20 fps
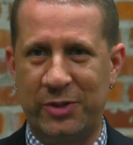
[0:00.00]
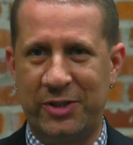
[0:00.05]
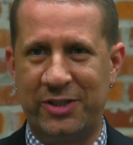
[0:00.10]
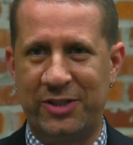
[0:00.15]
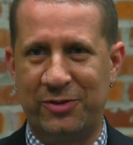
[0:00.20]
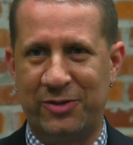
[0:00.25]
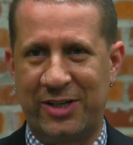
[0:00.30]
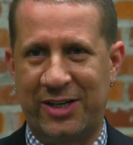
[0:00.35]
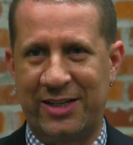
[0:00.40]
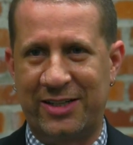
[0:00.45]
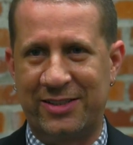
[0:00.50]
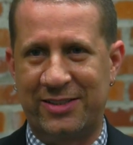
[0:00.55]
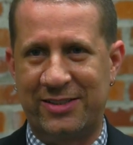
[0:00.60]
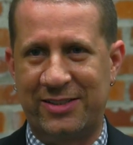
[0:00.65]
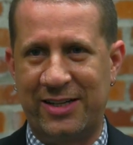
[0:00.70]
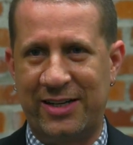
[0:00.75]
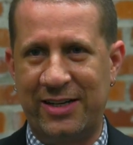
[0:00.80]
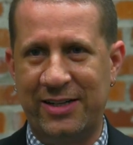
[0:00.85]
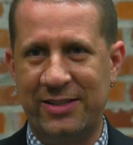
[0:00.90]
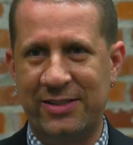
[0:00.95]
in the United
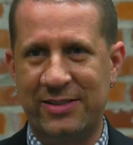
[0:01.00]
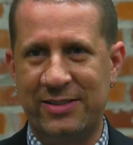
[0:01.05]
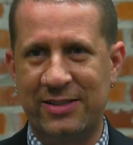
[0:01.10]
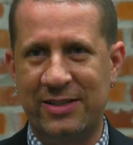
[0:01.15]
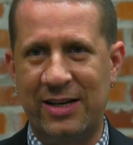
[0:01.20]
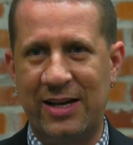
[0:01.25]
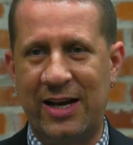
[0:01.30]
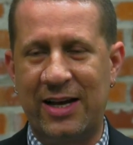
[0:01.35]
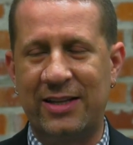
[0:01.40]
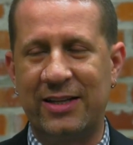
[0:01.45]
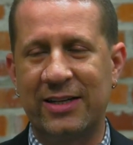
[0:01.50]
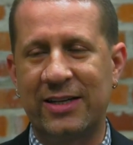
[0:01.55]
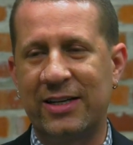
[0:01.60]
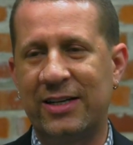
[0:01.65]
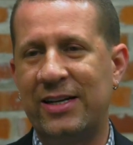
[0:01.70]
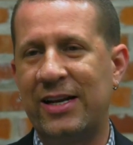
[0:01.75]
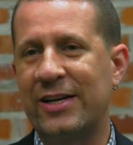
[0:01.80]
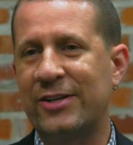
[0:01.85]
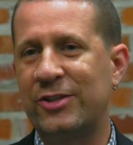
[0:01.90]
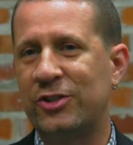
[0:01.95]
States and the
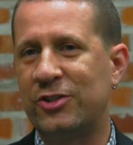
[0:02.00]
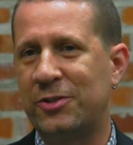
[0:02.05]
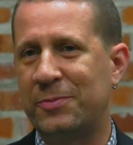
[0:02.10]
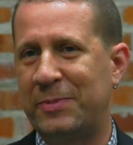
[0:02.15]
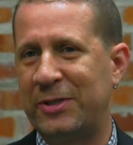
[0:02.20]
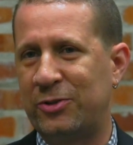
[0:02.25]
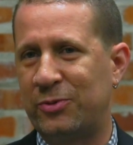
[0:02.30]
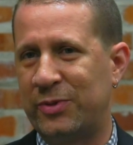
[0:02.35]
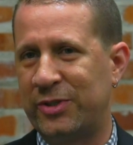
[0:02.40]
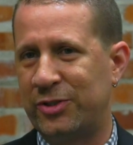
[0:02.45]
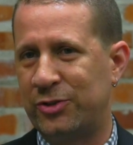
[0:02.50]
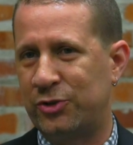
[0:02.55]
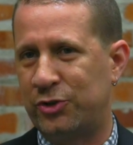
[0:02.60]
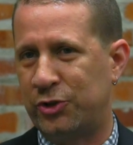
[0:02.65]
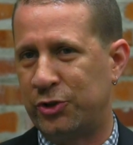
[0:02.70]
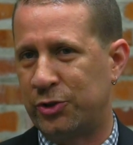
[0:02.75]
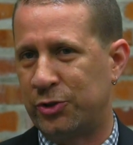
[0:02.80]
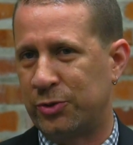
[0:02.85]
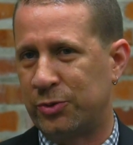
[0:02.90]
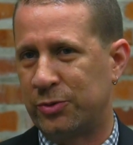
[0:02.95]
connections between
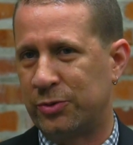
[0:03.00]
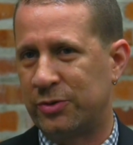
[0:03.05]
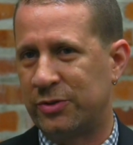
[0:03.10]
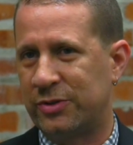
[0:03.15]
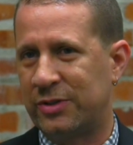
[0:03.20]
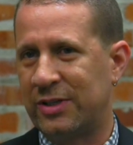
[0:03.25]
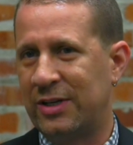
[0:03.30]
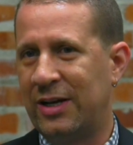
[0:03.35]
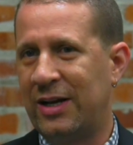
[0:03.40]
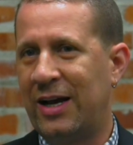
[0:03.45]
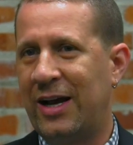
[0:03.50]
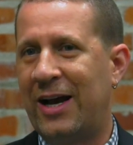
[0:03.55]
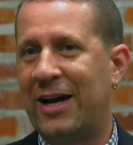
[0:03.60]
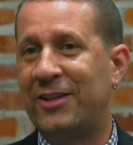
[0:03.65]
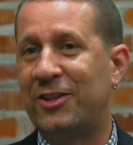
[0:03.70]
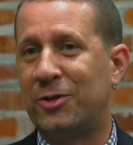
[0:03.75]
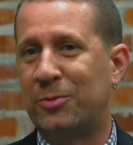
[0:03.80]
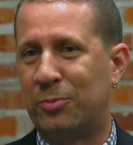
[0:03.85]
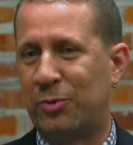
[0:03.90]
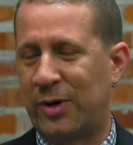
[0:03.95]
Jews and
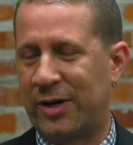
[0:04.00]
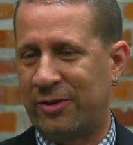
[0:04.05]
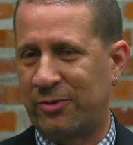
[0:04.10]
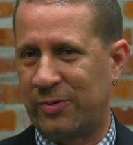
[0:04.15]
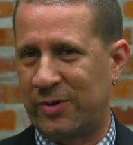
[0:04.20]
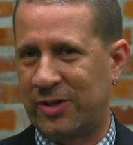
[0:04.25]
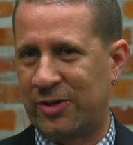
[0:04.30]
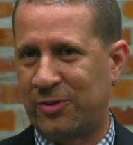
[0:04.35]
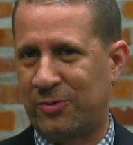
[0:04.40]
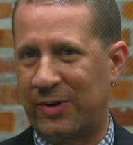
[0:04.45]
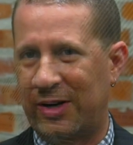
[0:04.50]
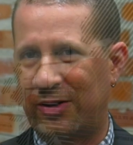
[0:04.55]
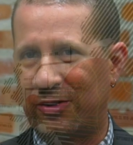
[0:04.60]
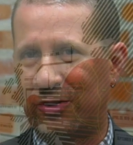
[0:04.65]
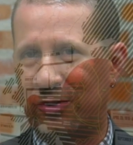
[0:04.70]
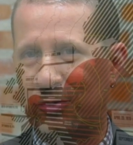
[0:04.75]
their brethren around